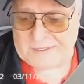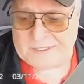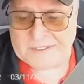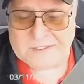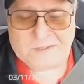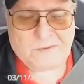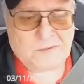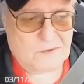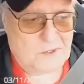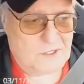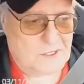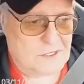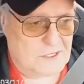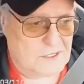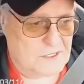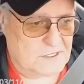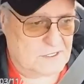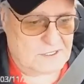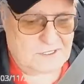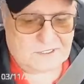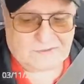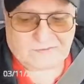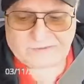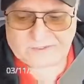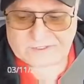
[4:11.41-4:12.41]
isn't
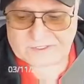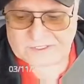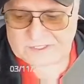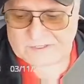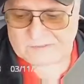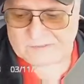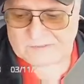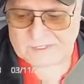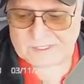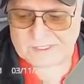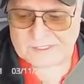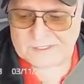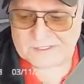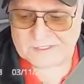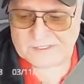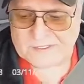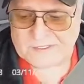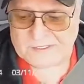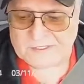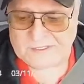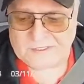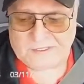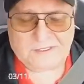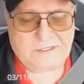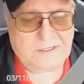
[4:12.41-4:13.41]
working for some
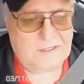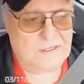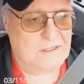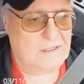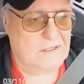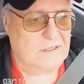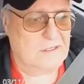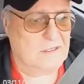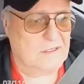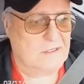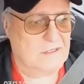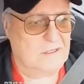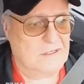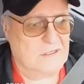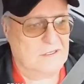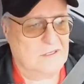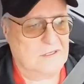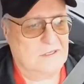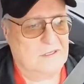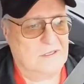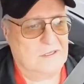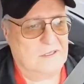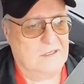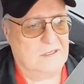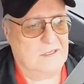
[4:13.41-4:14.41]

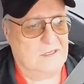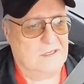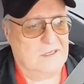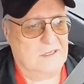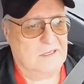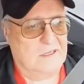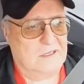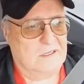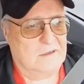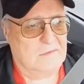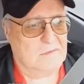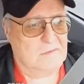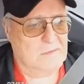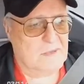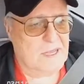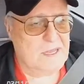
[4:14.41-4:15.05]
reason.